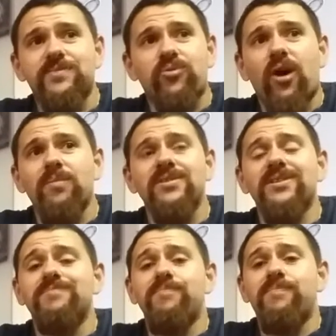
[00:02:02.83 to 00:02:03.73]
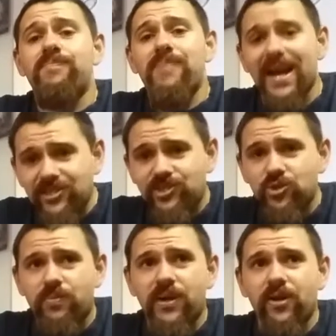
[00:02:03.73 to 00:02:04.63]
is probably the
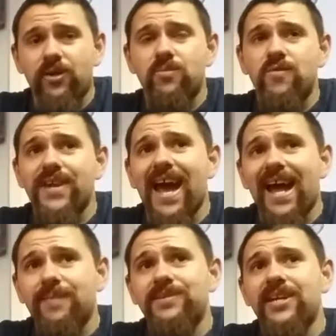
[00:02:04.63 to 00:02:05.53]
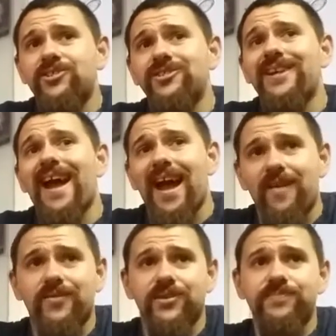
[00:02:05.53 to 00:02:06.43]
best superhero movie adaptation
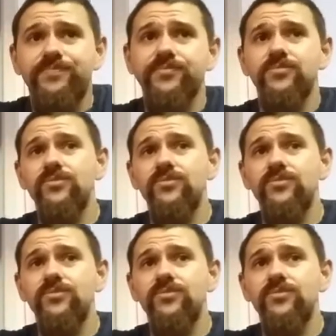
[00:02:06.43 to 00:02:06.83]
ever.